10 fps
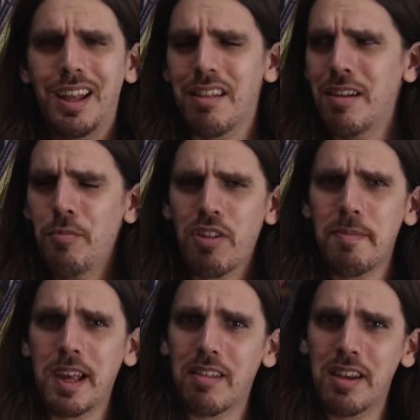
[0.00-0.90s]
In some
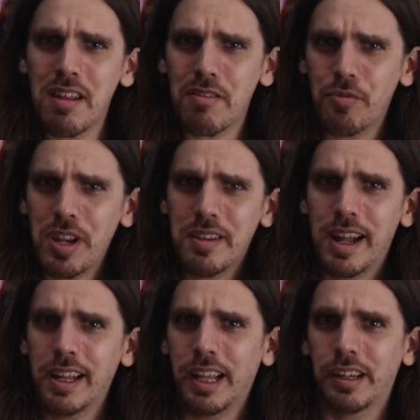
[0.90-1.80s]
respects, it is a
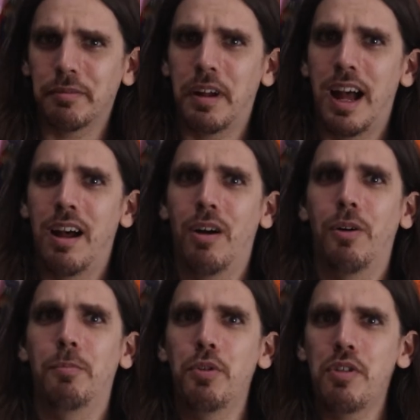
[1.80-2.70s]
retelling of
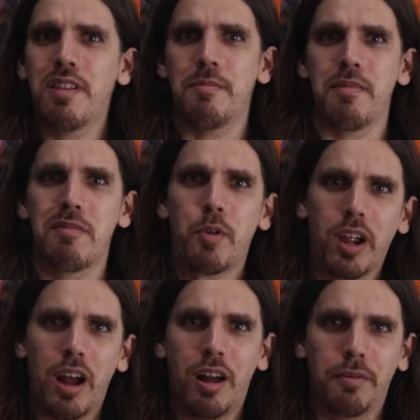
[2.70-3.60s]
how Buddhism
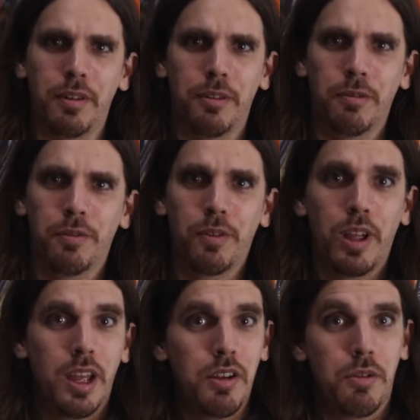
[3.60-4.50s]
sprang off of
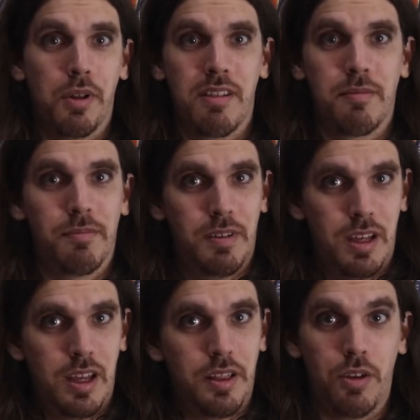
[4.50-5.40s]
Hinduism,
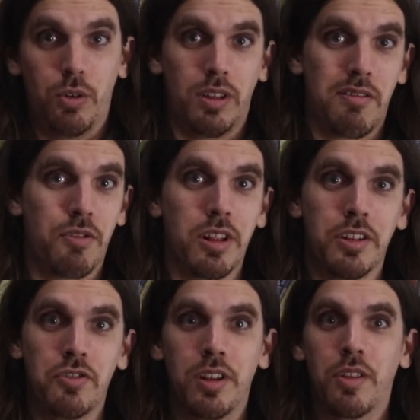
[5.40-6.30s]
the oldest
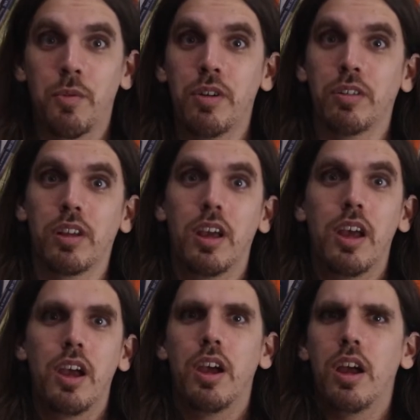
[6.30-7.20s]
religion in the world,
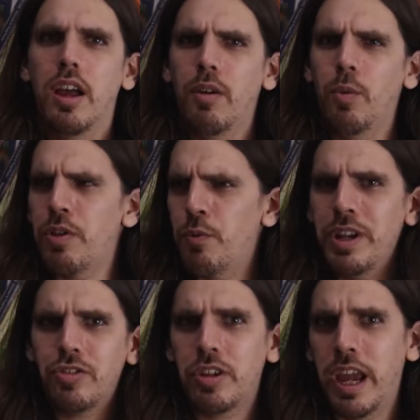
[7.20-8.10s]
with
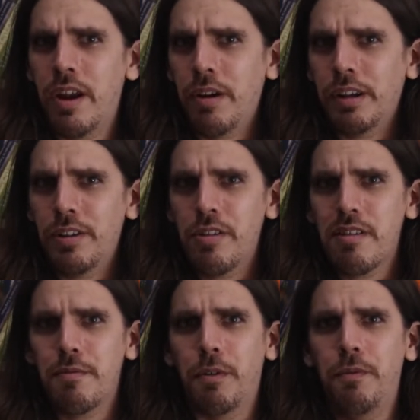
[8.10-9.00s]
rich
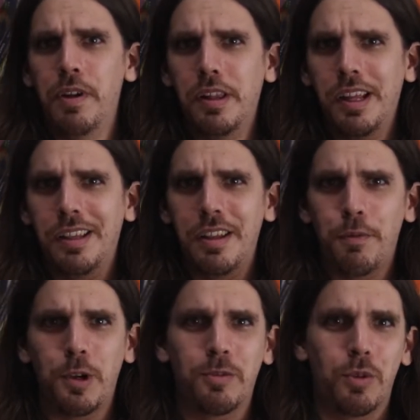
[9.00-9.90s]
characters fulfilling
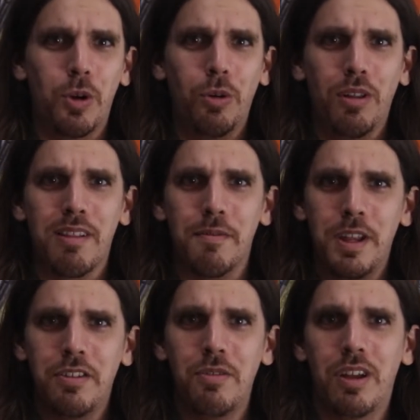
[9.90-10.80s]
different roles of
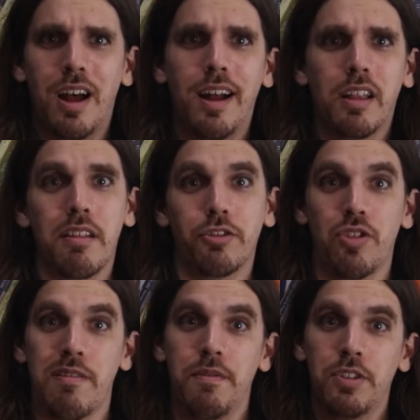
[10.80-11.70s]
Hindu gods
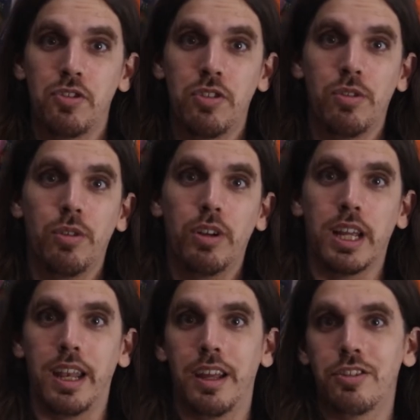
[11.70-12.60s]
such as Vishnu,
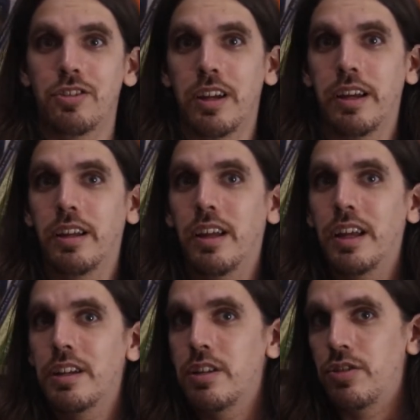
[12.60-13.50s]
Ganesha,
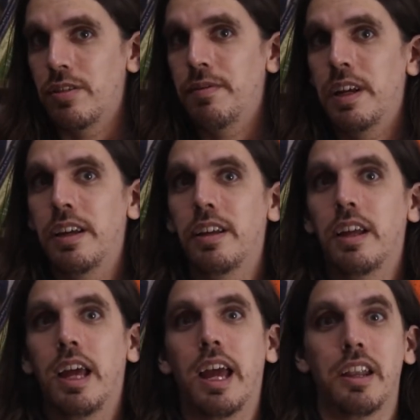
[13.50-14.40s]
Shiva,
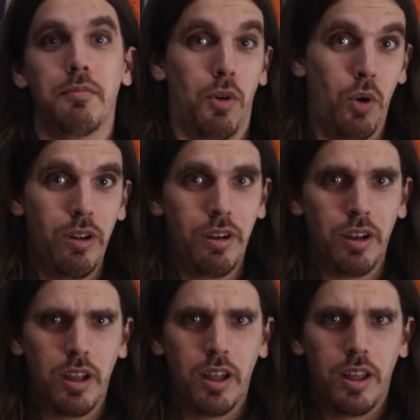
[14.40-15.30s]
and more.
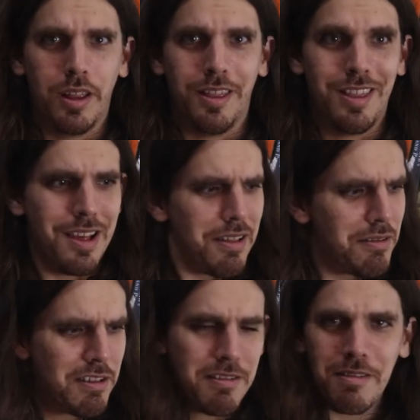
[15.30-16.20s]

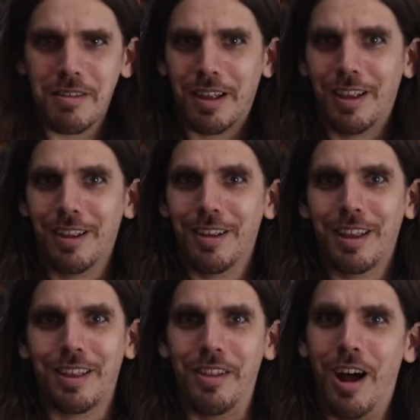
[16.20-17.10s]
This
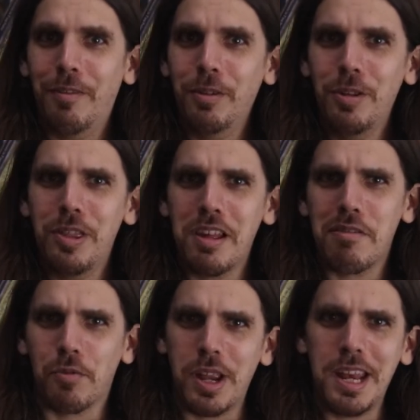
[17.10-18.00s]
novel,
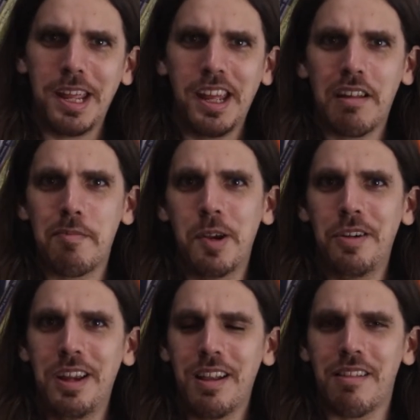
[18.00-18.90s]
this reading
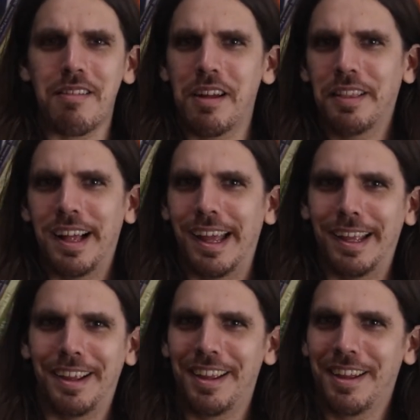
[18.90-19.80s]
experience is
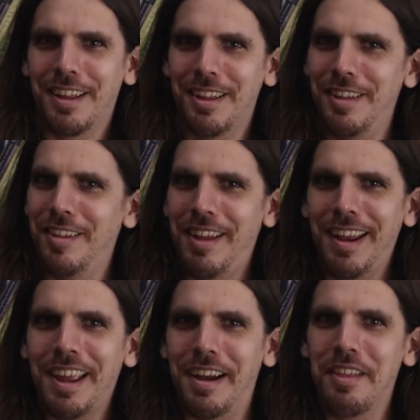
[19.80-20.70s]
unlike
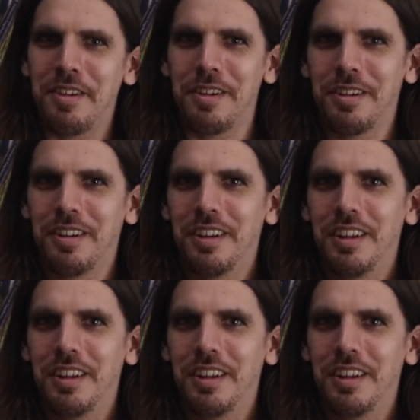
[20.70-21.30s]
any other.